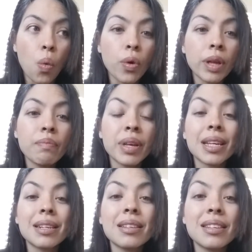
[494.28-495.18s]
we've
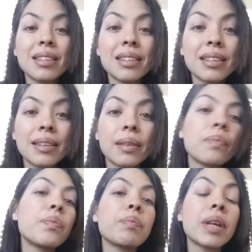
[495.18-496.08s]
been
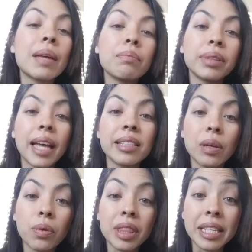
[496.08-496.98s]

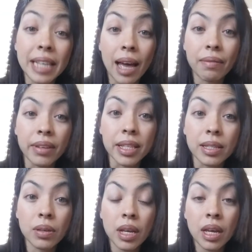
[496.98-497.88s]
implanted with these
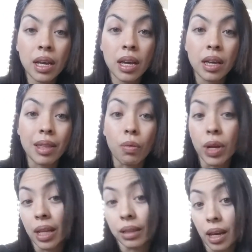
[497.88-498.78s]
habits that
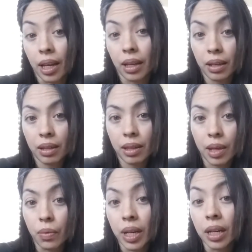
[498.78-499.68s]
we didn't like,
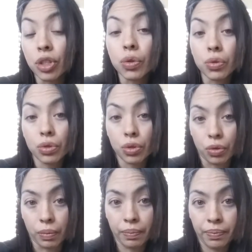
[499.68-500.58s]
that we didn't choose to.
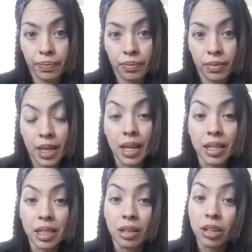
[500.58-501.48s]
And
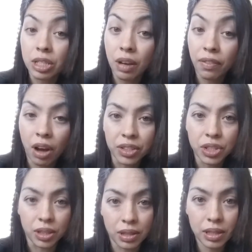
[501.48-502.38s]
it's in our
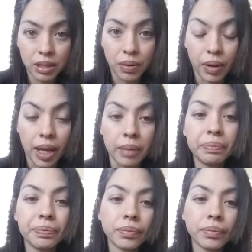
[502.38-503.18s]
subconscious, okay?